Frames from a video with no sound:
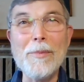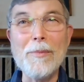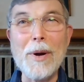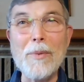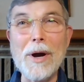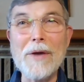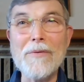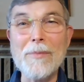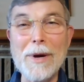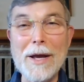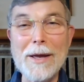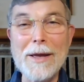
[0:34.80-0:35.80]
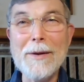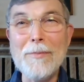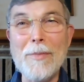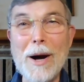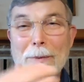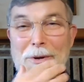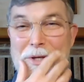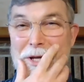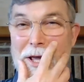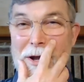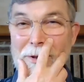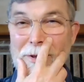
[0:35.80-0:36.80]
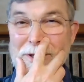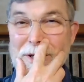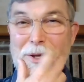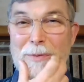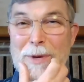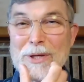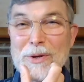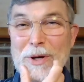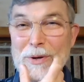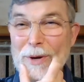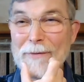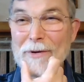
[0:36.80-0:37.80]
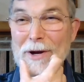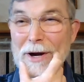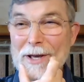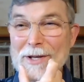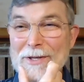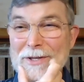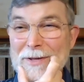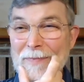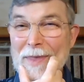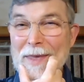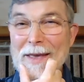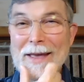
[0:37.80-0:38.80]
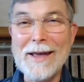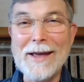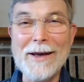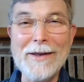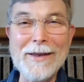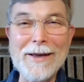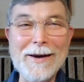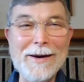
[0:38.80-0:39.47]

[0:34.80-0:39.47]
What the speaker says: My wife and my mom are sitting here listening to me, so I do have an audience. And